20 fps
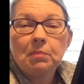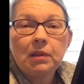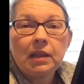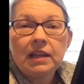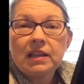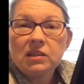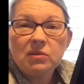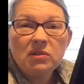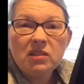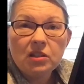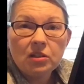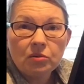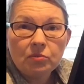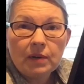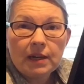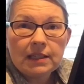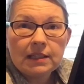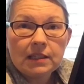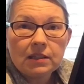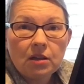to play, so it just
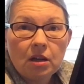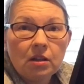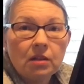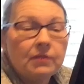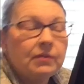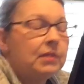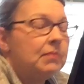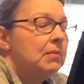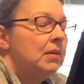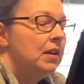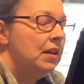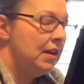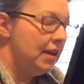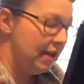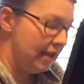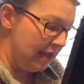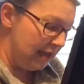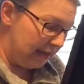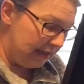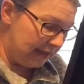raises all of them.
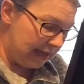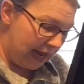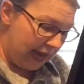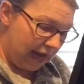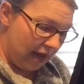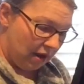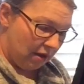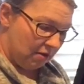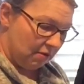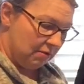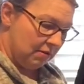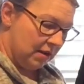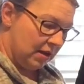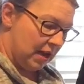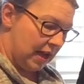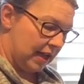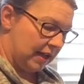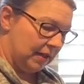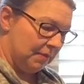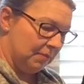Now
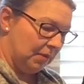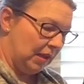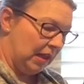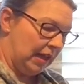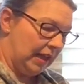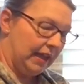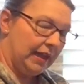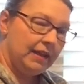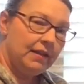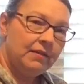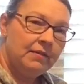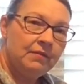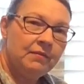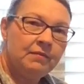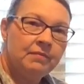I can play.